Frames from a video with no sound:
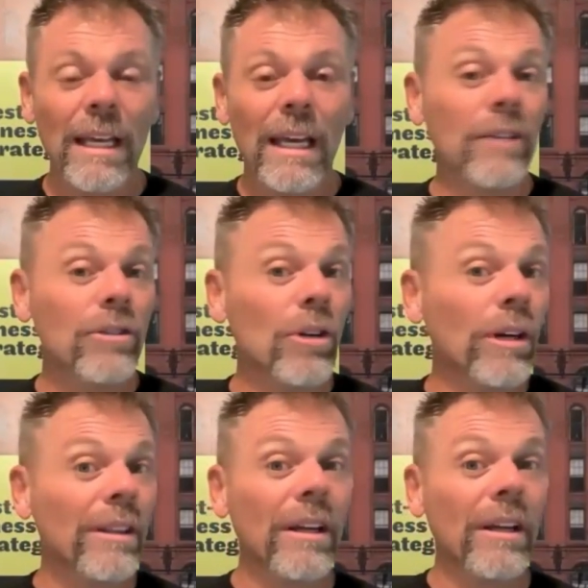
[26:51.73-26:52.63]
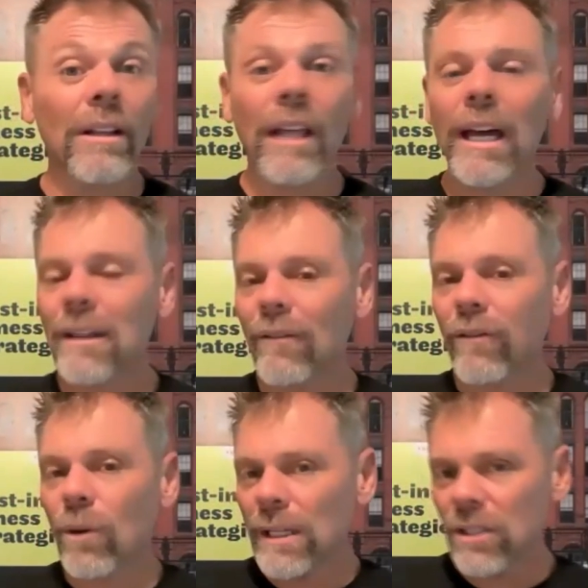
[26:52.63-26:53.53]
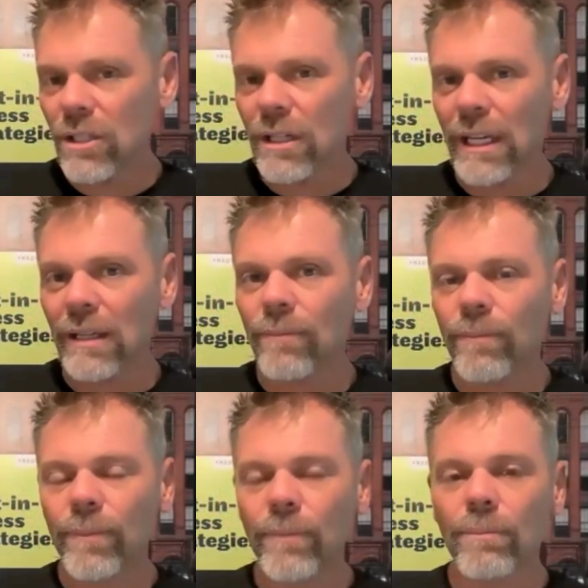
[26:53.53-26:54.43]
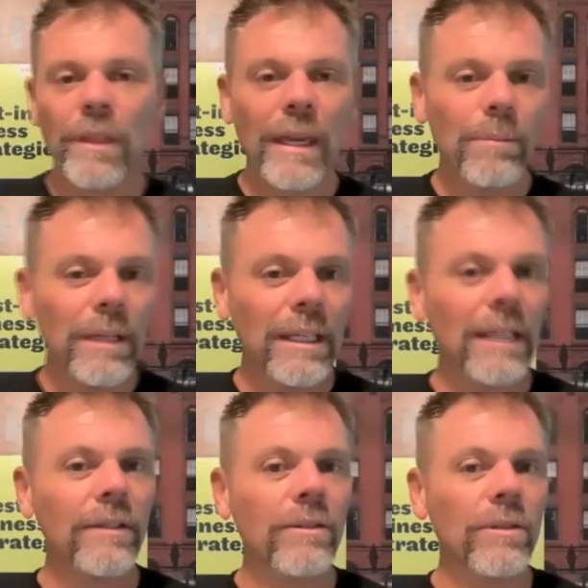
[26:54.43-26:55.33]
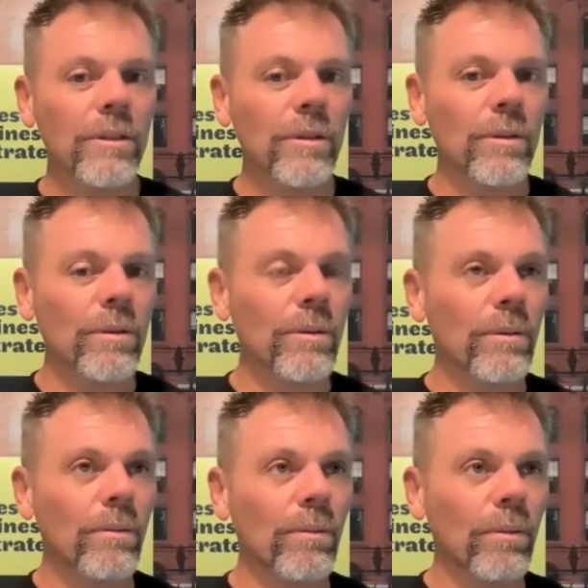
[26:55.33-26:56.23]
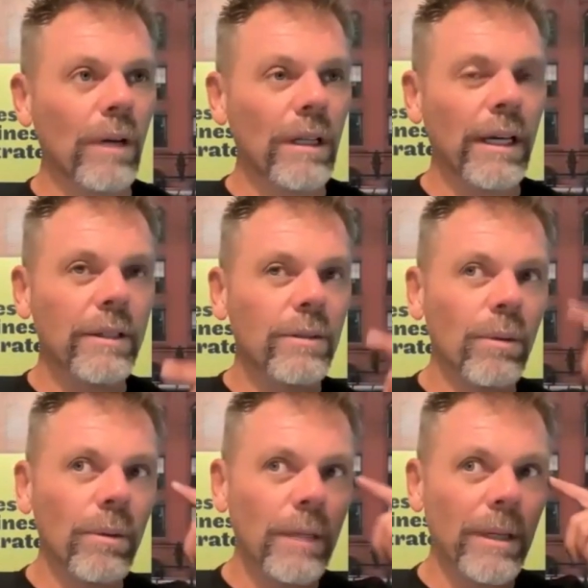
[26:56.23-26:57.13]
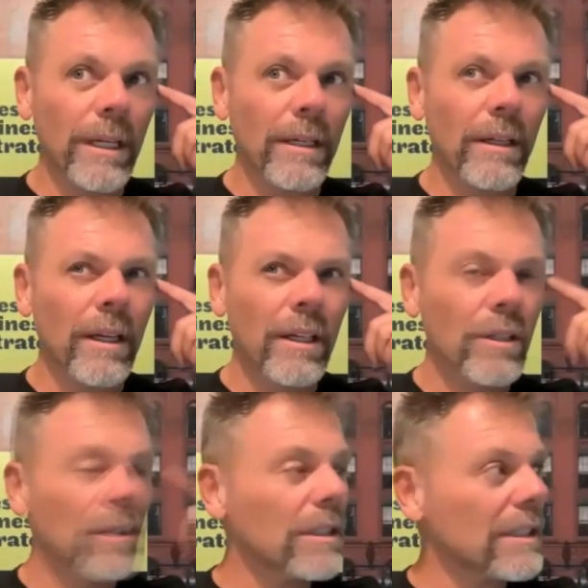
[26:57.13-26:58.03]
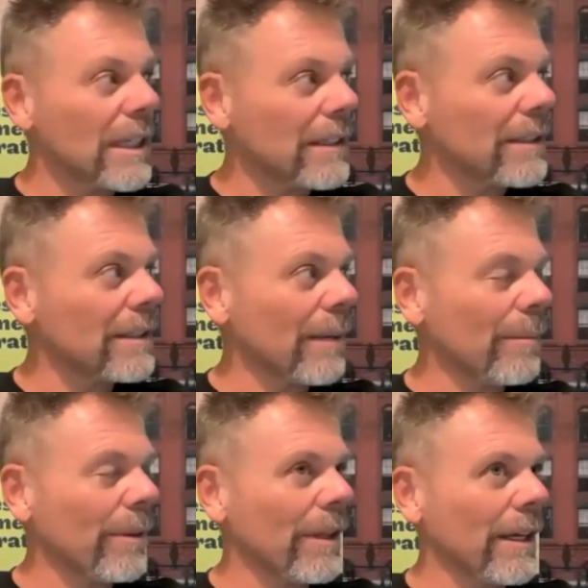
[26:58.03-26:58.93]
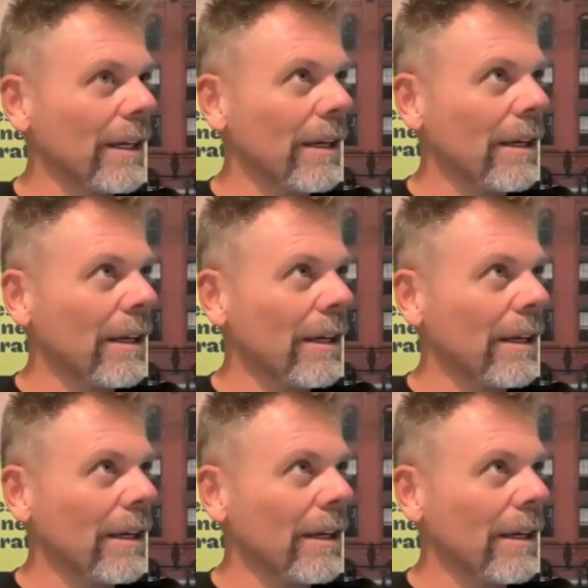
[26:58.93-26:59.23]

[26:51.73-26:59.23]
And during the line of questioning, they begin to realize, well, wait a minute, you just said something